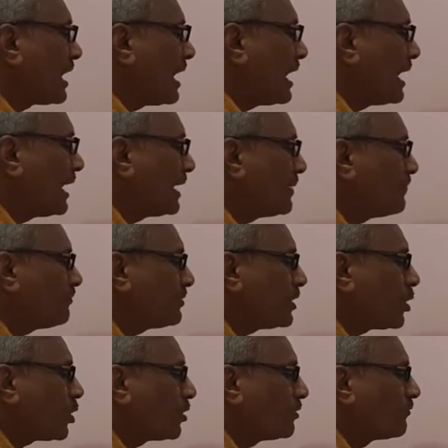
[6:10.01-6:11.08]
I am
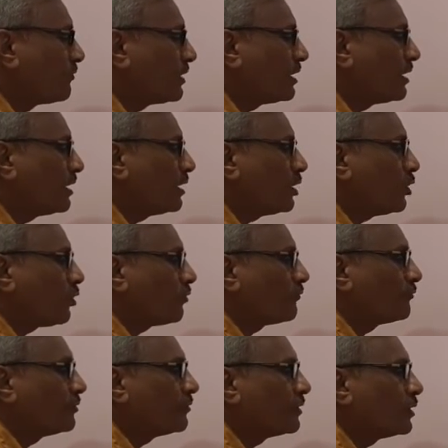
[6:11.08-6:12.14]
confident of
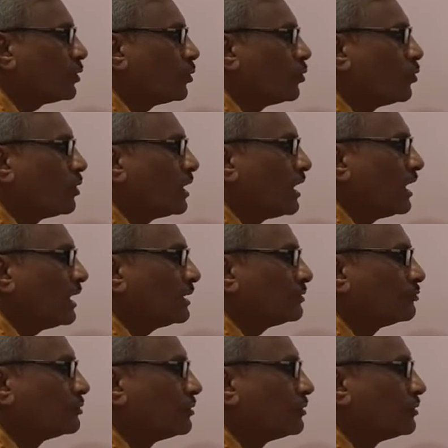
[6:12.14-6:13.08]
your good health.